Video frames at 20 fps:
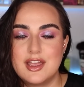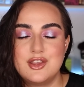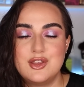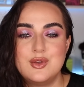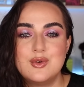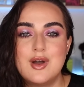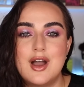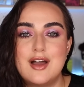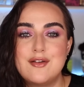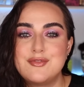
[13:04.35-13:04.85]
and
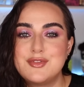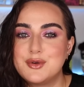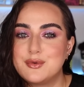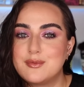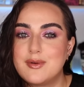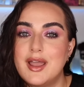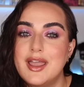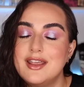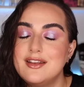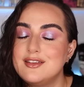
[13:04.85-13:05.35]
you have the
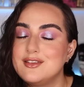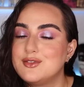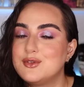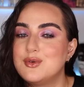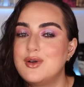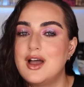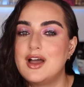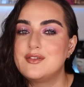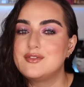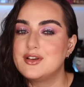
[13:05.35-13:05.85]
right
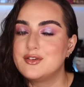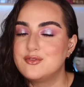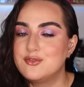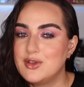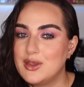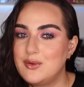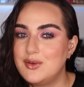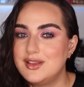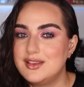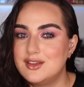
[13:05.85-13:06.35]
to have a
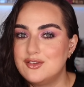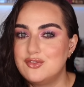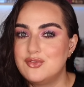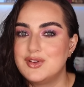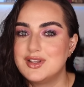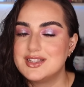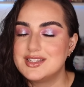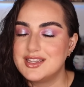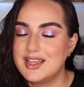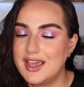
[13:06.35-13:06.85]
very
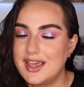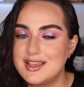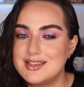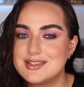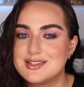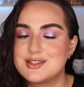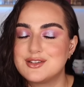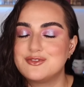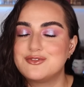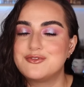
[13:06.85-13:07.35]
different
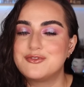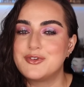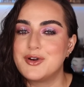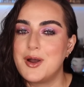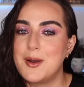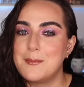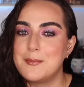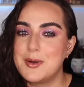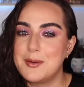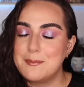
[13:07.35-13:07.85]
taste
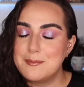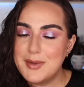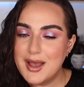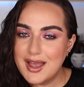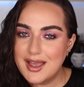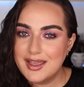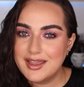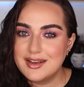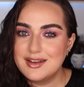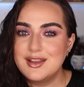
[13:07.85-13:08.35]
from
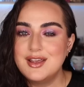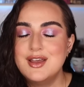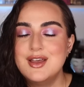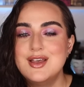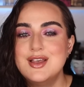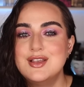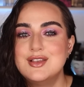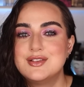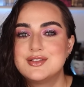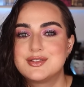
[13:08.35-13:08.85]
mine
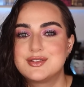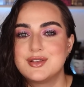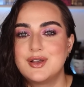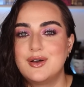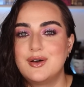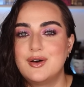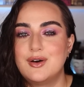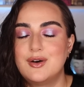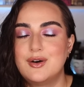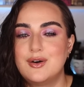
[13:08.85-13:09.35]

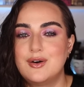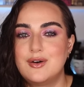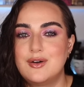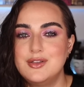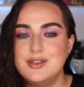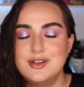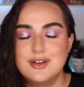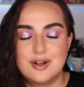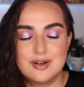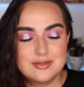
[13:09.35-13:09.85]
so
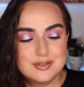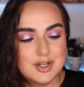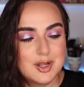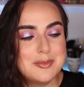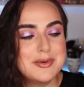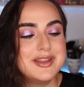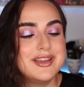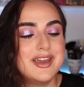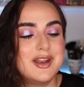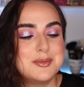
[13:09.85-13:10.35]
you know
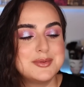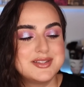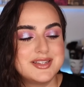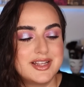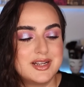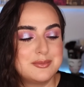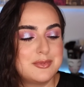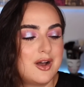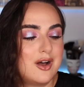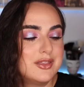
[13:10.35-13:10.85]
nobody got
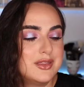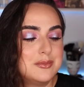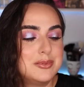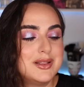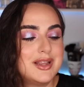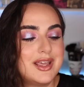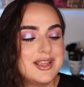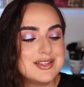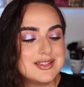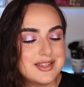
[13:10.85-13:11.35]
upset about the
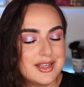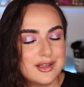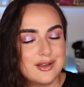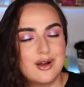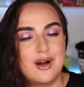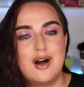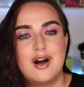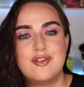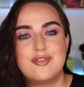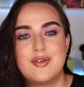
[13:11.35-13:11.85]
placing
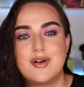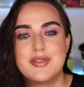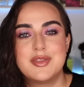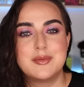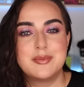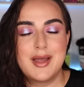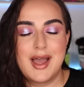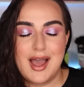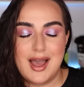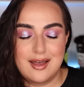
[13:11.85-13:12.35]
of
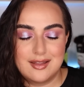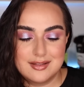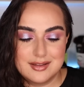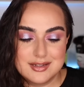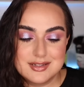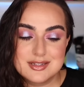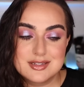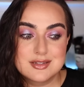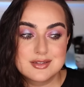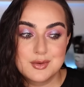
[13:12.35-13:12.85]
the
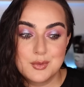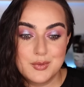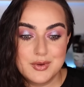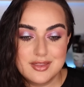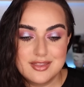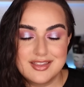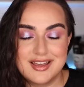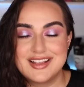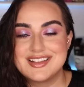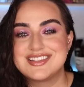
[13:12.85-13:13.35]
palettes
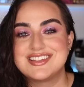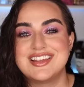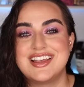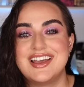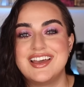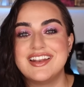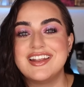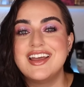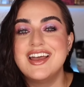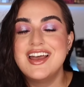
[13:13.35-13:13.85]
with that
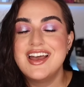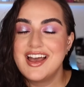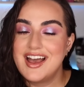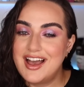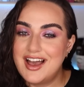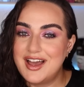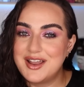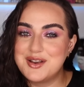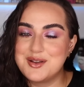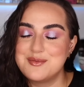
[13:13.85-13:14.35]
said
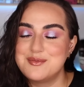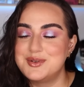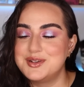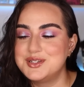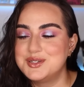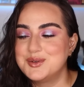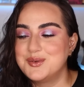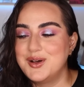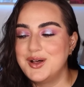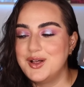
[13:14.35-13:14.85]
at number
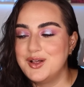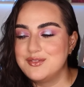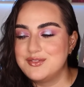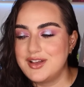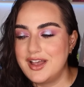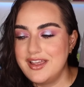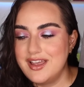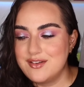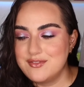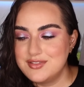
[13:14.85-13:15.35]
12
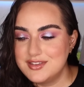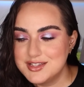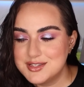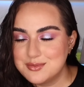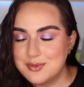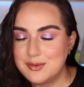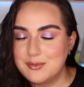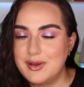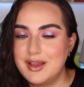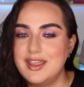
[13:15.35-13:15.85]
I have
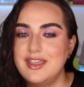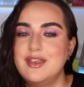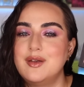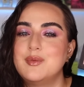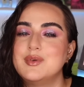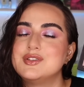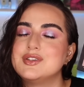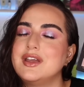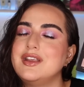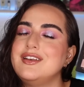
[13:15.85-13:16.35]
this one right here
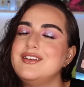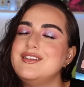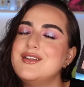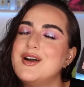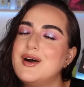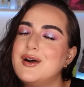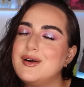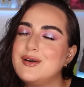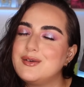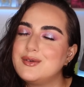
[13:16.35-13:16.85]
which I
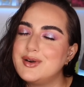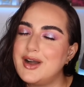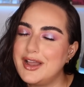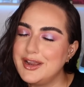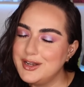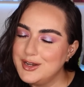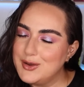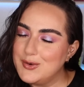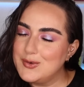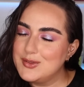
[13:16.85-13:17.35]
know
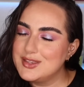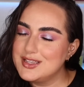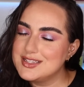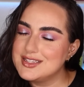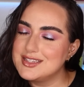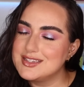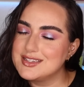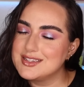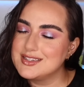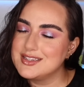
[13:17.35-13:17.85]
I know
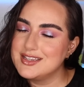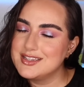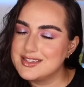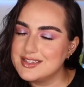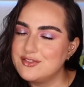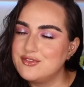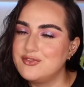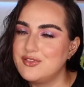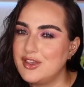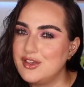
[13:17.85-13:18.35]
this is
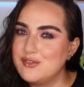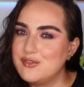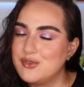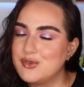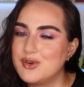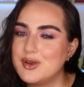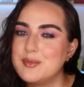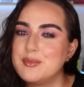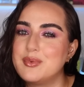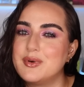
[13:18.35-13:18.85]
a
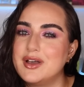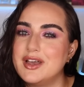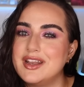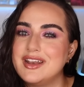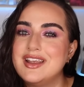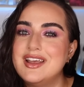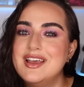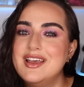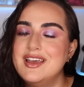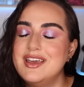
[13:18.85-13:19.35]
favorite
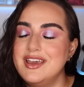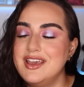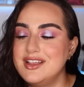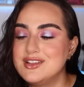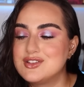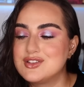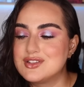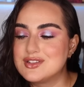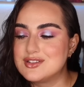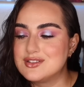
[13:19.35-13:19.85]
but
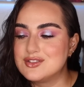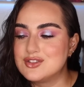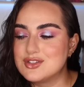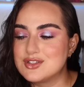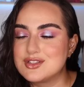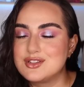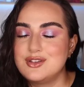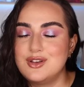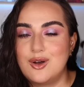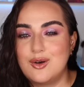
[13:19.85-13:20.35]
it's
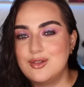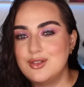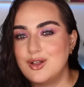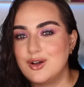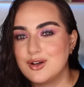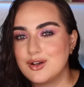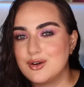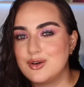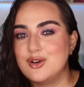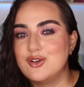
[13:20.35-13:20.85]
just no
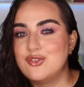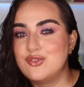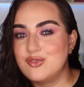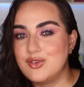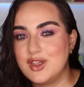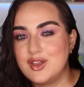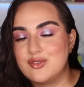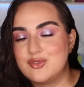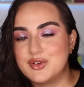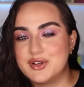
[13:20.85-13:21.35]
longer a
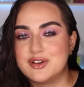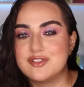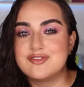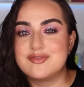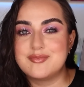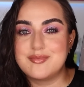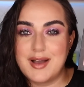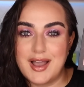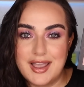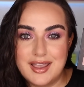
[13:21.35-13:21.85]
favorite
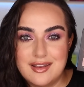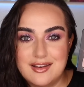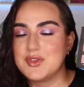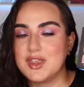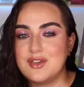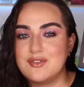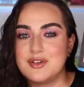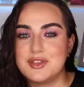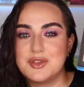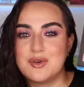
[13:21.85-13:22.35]
of mine
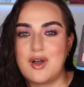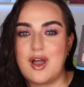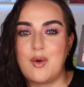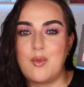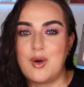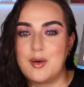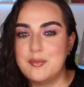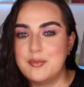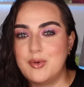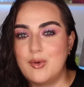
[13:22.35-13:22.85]
even though
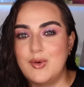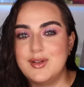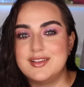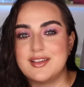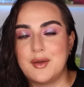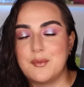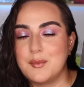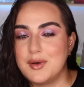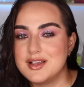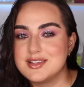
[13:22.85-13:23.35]
at one point
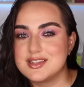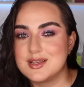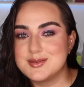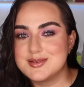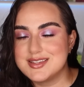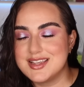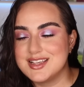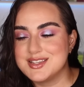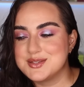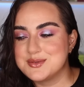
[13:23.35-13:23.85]
I was
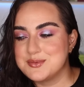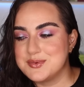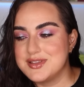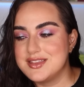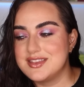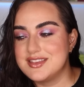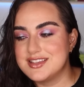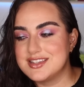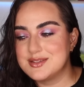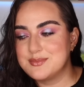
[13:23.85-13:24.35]
obsessed
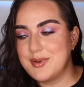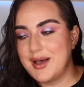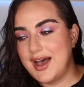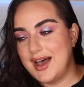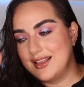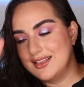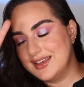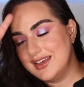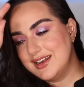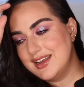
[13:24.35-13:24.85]
with this
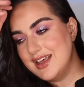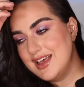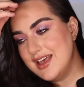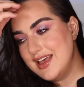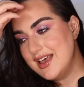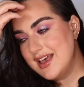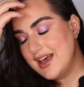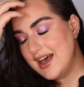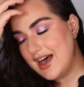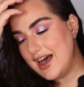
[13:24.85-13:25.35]
palette
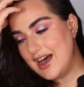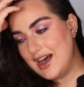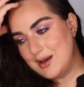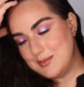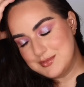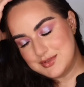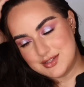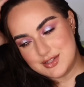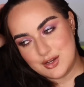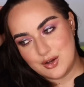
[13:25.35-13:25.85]

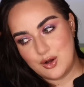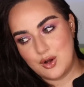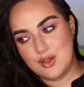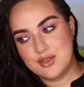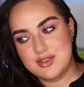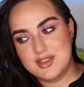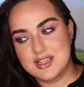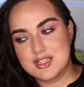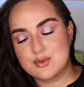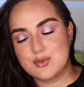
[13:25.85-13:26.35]
um,
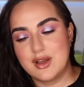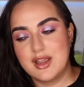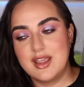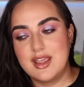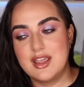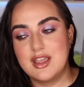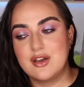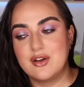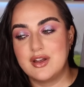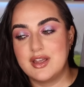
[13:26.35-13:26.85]
so this right
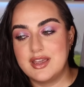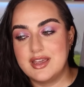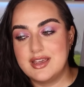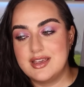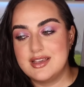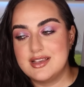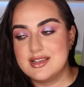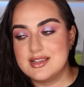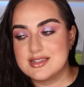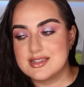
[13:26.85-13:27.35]
here
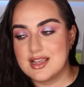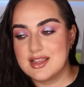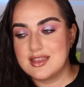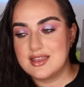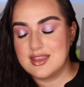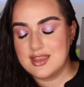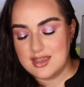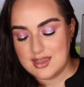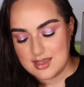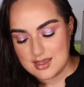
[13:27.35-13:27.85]
is
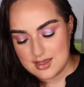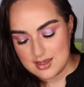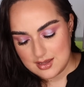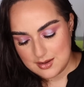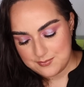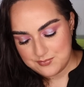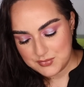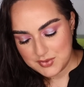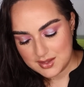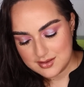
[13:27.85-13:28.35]

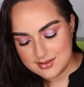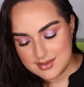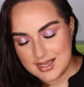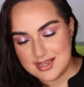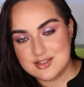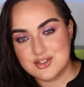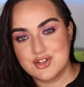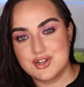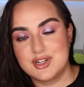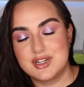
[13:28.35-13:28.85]
the
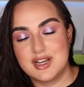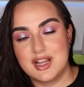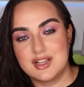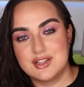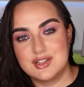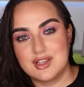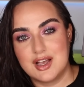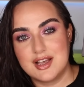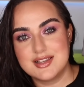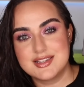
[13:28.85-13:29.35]

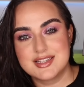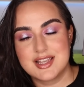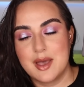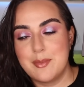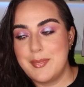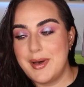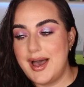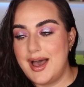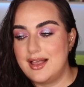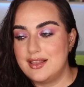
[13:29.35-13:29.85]
Desert Dusk
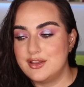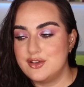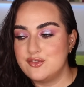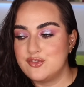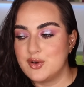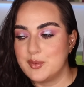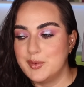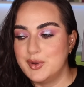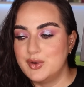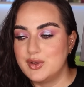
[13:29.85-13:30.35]
palette
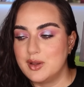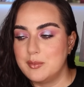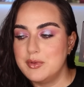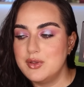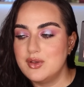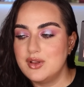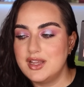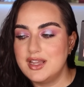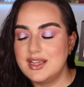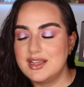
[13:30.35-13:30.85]
from Huda
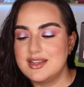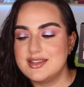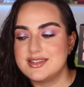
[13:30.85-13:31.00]
Beauty.